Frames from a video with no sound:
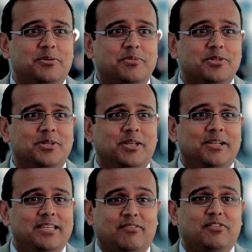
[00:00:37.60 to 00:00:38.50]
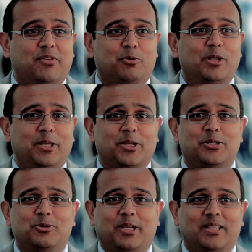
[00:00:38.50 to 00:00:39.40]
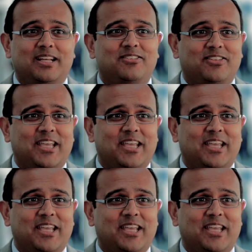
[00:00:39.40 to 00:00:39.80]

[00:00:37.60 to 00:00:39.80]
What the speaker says: or out of focus. If it's relevant